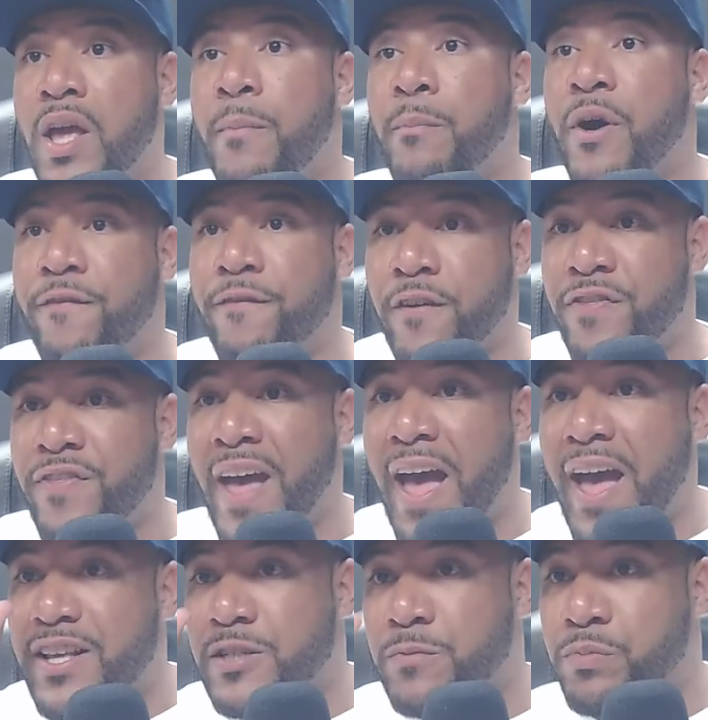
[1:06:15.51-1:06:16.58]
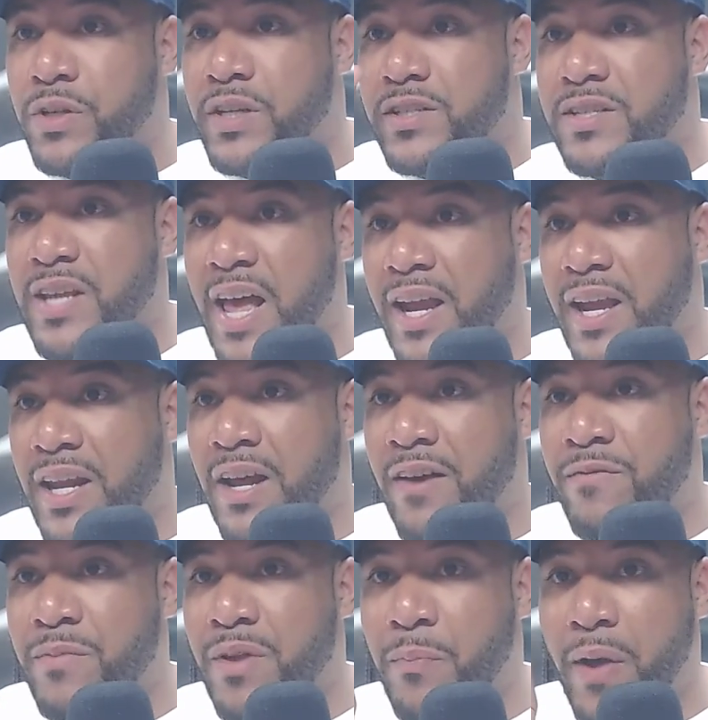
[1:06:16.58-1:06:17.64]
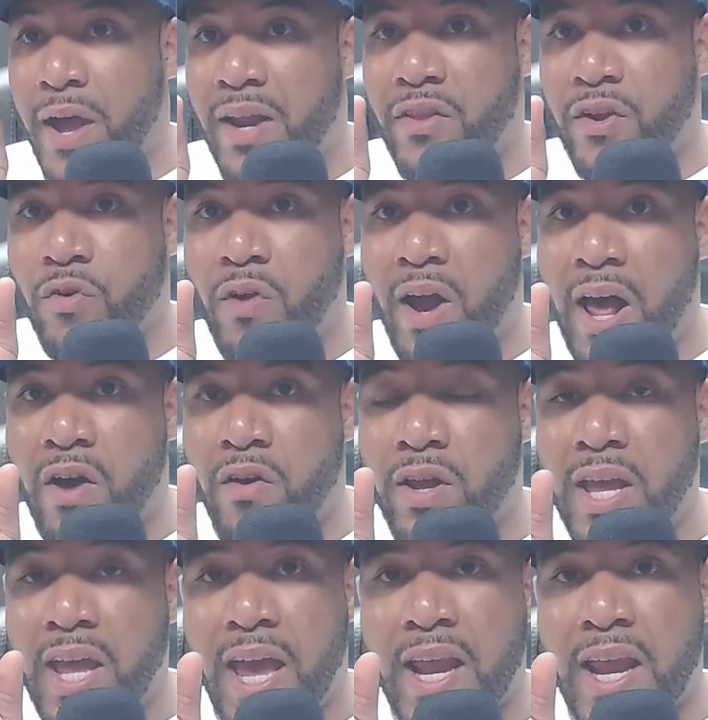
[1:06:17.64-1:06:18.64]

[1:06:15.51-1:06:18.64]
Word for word: But for that split second of me paying the crowd,